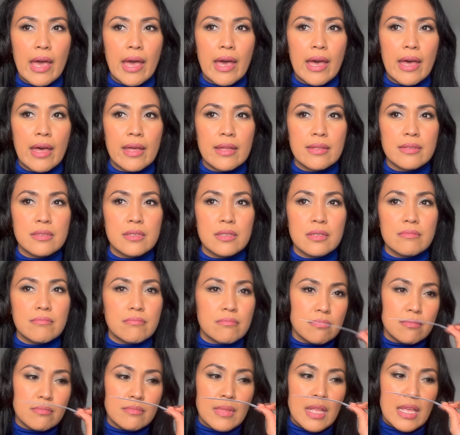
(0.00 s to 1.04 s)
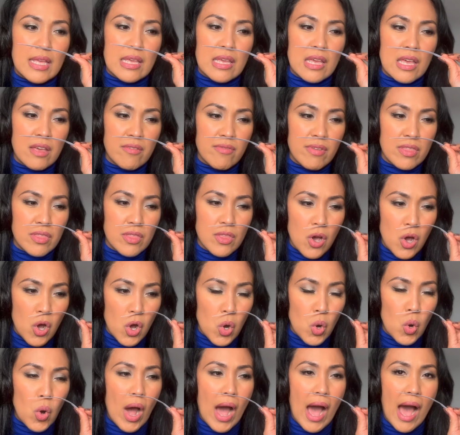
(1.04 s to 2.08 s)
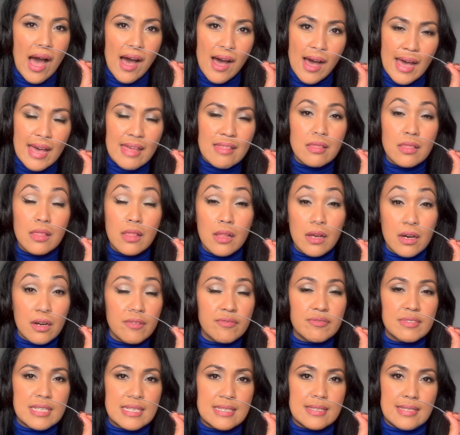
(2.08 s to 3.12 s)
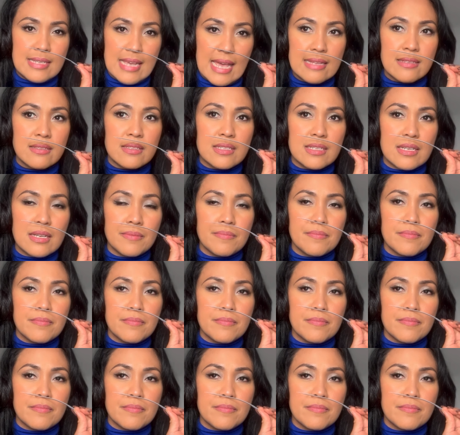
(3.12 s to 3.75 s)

and even though I love the scent,